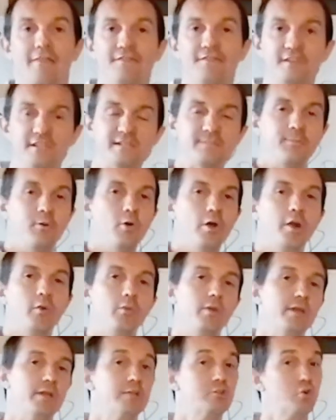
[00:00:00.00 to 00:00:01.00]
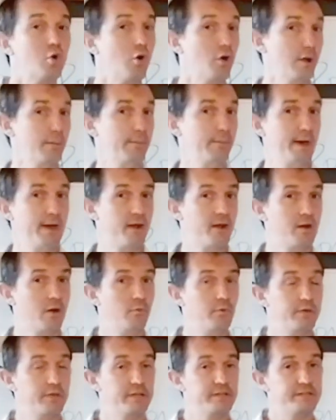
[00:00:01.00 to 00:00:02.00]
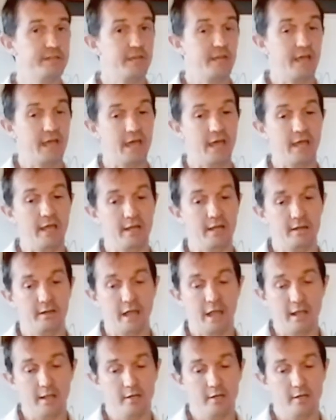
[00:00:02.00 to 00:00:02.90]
At this point, we can talk about it and we can say, hey,